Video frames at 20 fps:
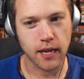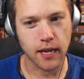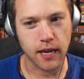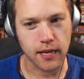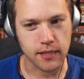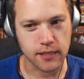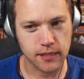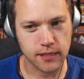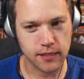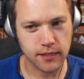
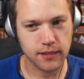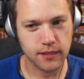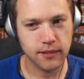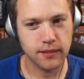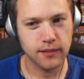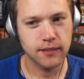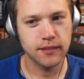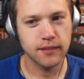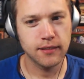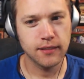Nice.
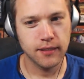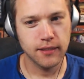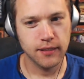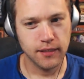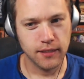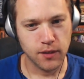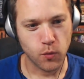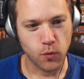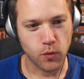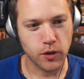
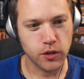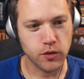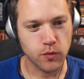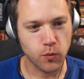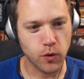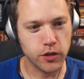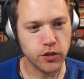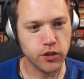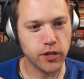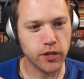
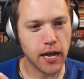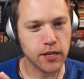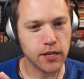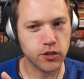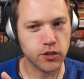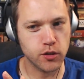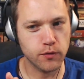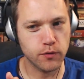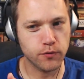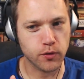What'd you guys
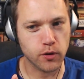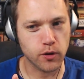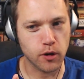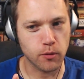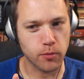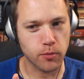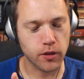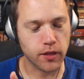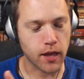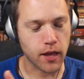do for
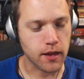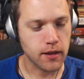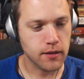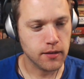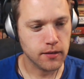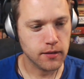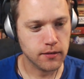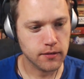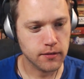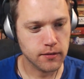her birthday?